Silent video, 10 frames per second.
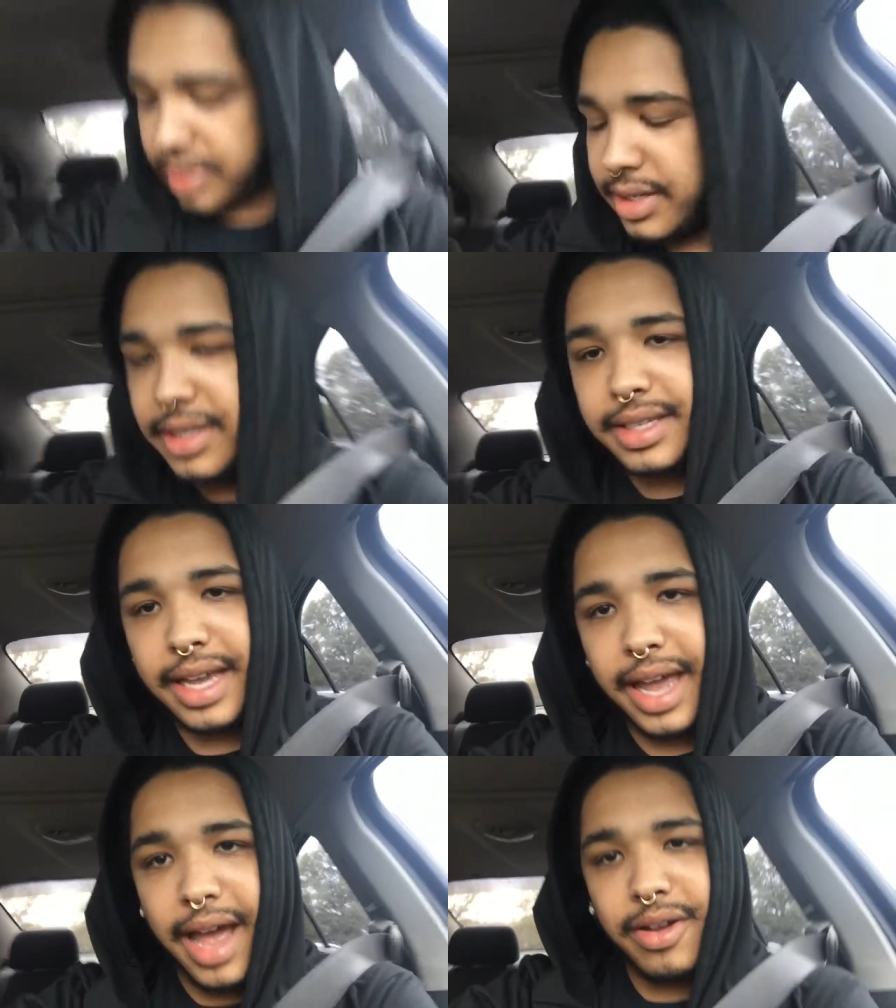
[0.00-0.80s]
Didn't she
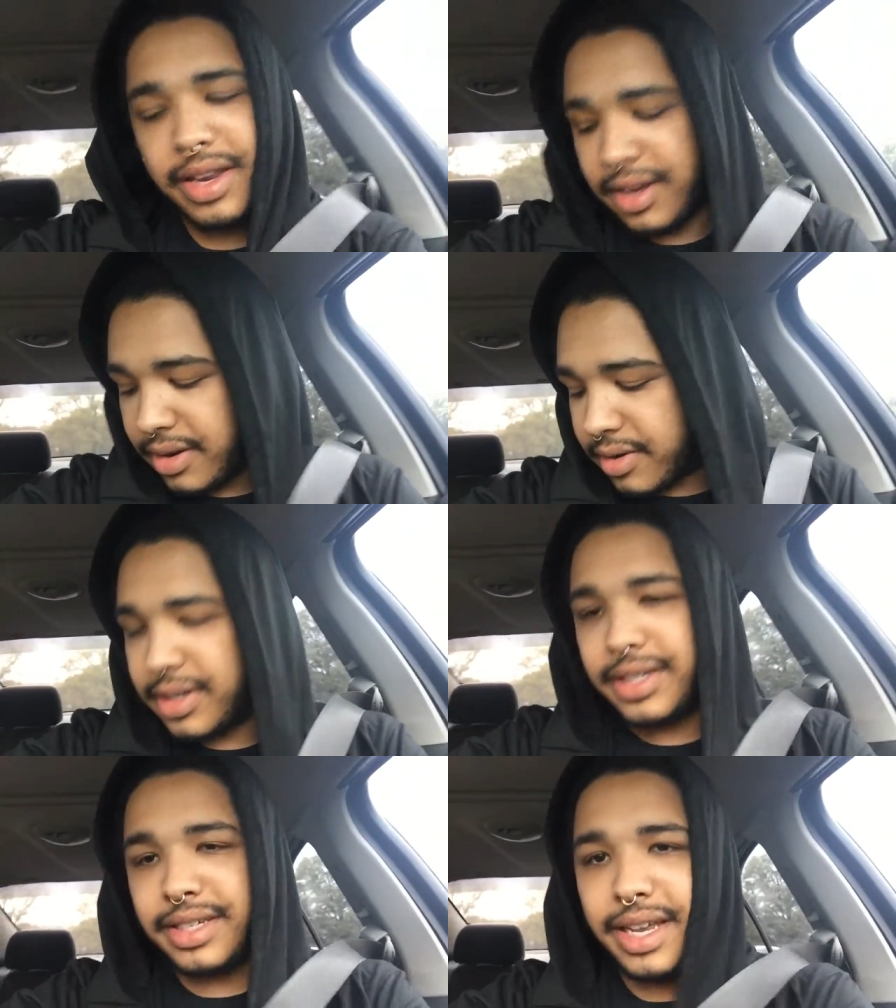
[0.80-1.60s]
say howdy, or
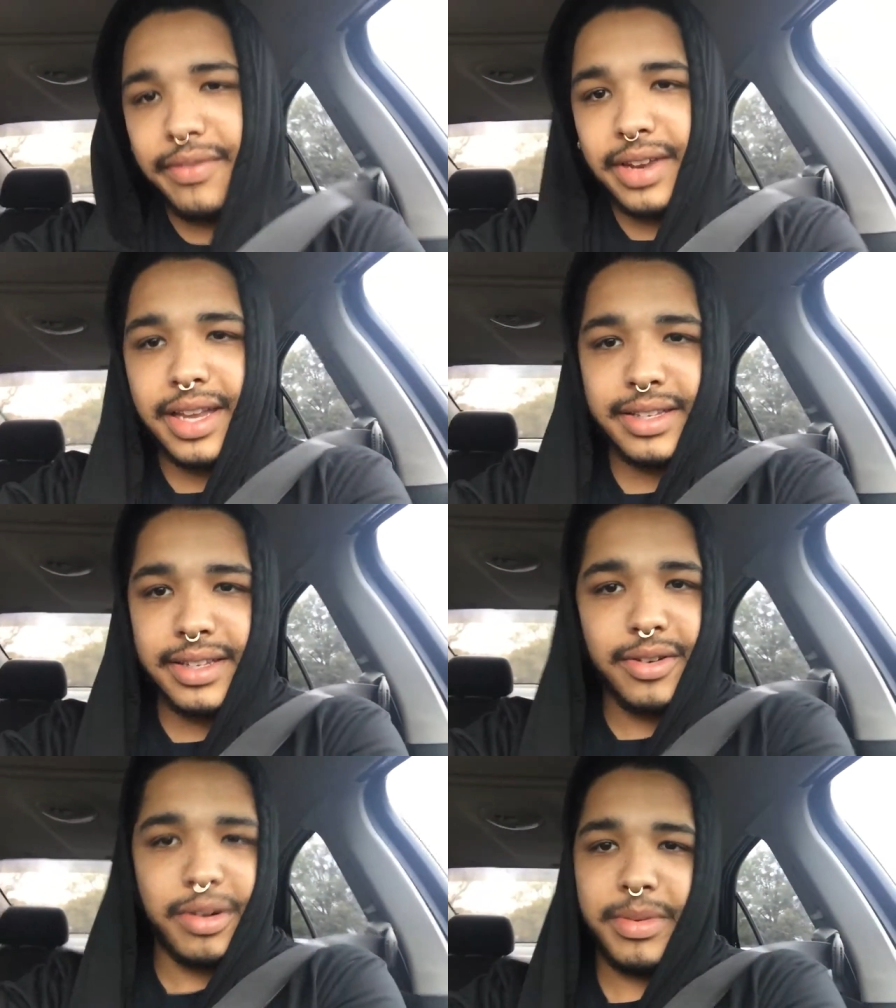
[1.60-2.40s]
did she have an
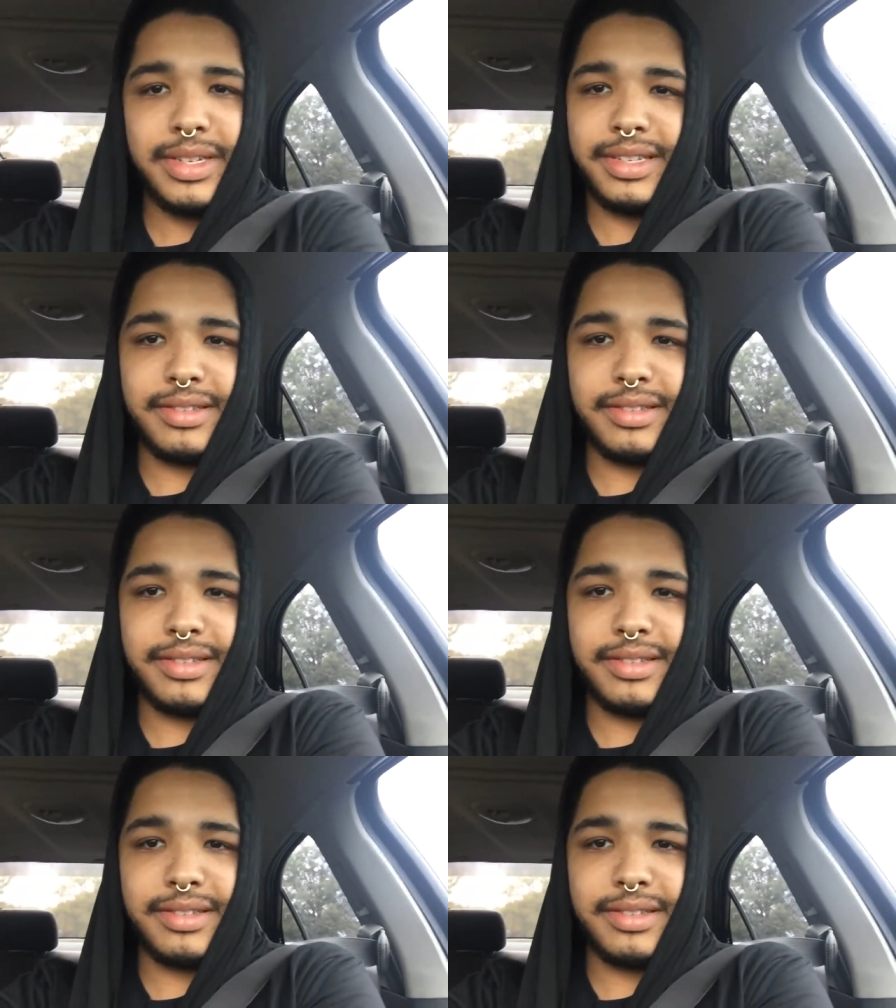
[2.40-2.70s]
accent? Or am I, I just...